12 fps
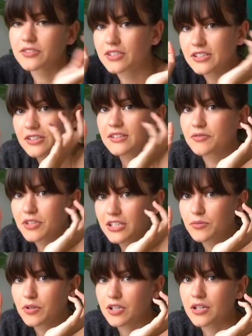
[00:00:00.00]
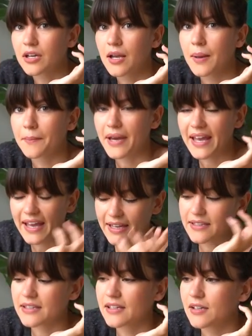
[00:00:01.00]
So this is really where my
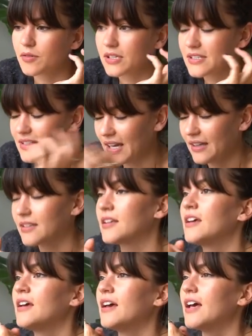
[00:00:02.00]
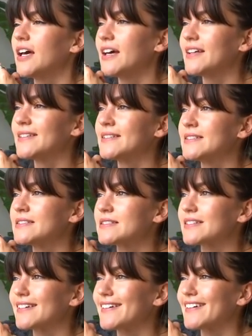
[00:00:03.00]
head is at. And
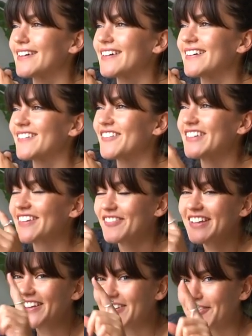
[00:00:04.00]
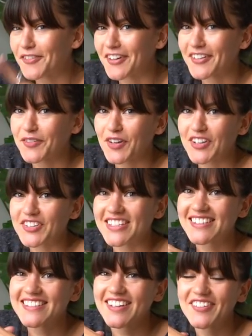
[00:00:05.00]
on the window front where you
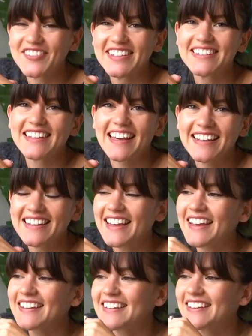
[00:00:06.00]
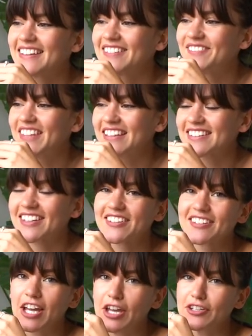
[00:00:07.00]
just saw me standing at, that's our
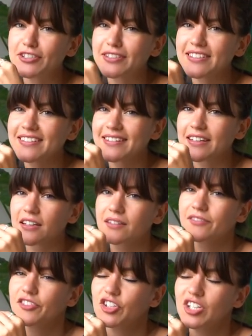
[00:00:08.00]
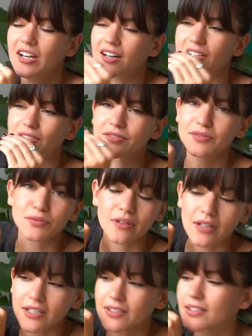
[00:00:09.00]
location in the very heart of
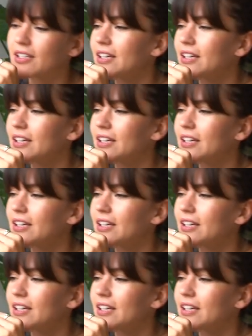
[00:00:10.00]
Utrecht.